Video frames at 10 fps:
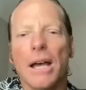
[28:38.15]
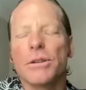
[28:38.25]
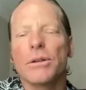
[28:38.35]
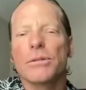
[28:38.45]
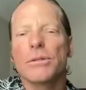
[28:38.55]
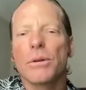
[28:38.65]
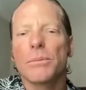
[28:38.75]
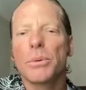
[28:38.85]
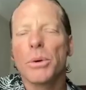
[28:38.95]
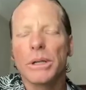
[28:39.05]
so so
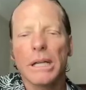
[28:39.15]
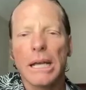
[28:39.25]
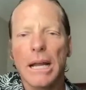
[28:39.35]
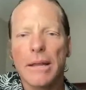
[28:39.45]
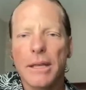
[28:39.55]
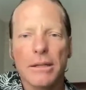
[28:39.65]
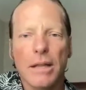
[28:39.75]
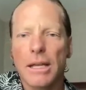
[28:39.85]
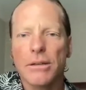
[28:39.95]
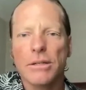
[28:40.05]
important. And I think
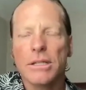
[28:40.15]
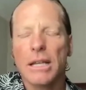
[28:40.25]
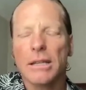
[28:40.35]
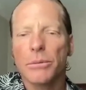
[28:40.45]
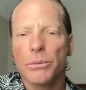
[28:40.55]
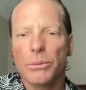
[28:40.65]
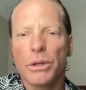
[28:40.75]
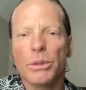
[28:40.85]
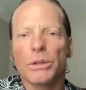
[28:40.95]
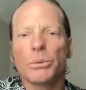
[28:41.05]
like you said the the
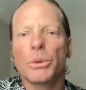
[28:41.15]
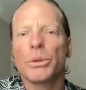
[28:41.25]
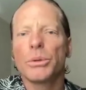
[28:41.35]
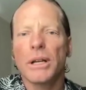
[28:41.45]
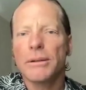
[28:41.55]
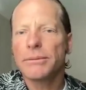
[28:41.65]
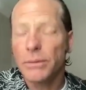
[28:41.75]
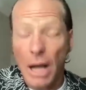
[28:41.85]
real root of